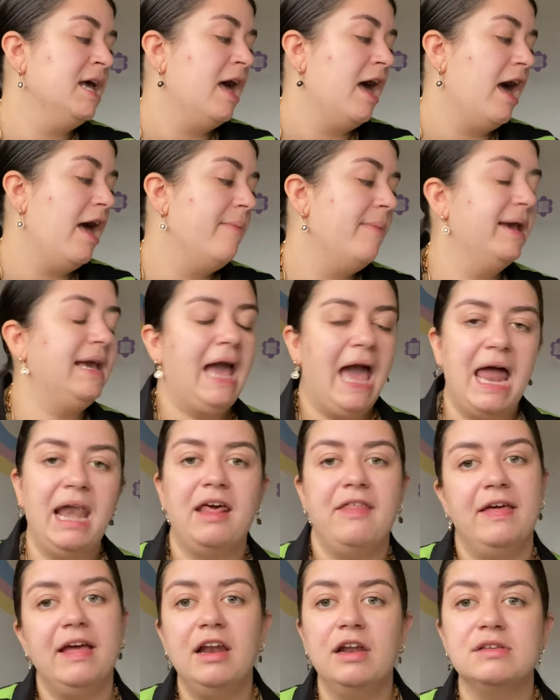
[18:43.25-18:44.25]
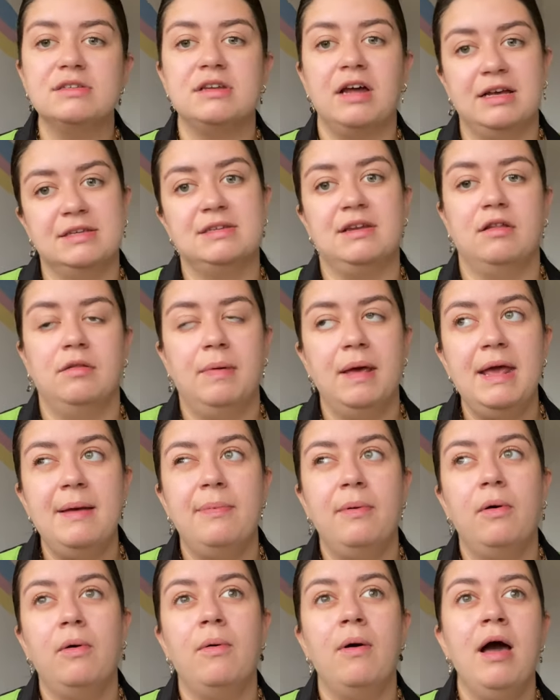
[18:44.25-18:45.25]
Again, I think it looks nice on other
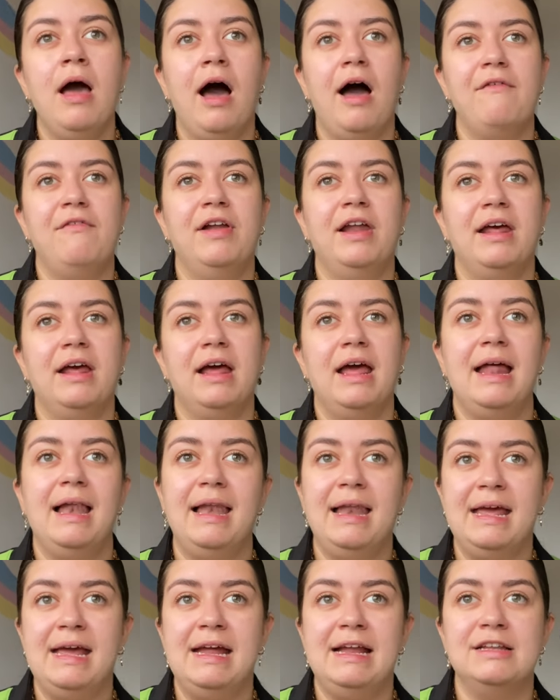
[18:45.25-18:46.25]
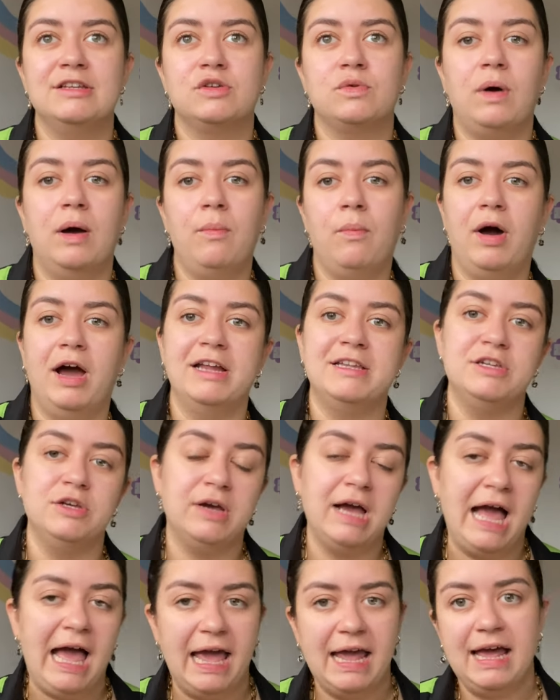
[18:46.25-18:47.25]
people. I feel like it leans quite
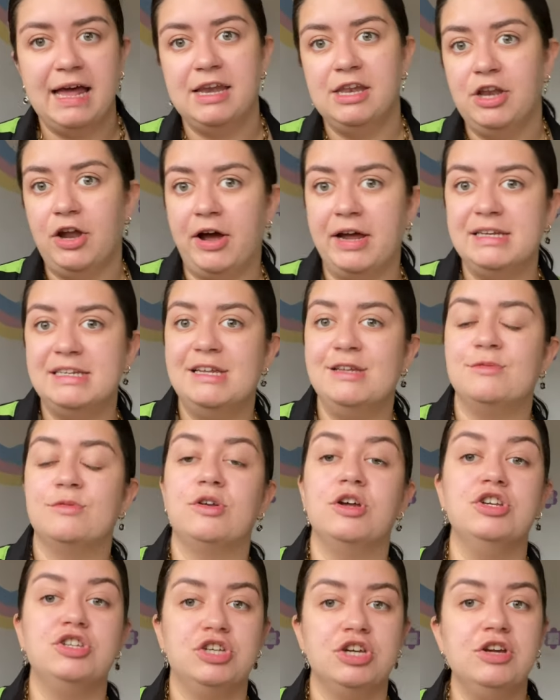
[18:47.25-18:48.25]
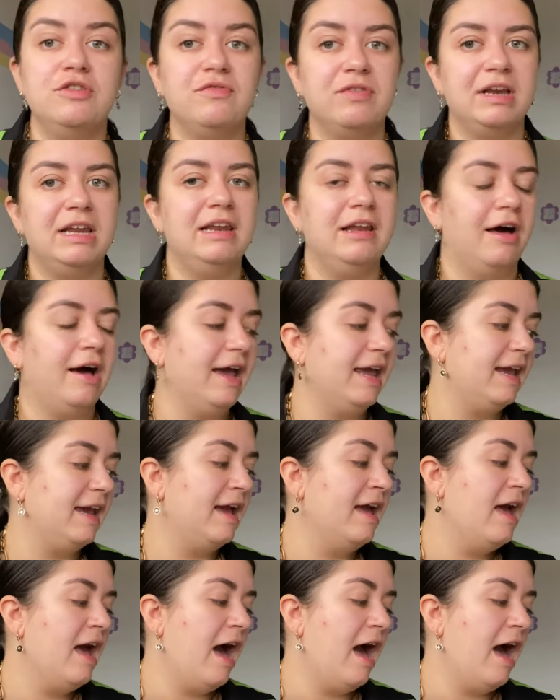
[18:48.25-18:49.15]
Y2K and 90s, which I do really like.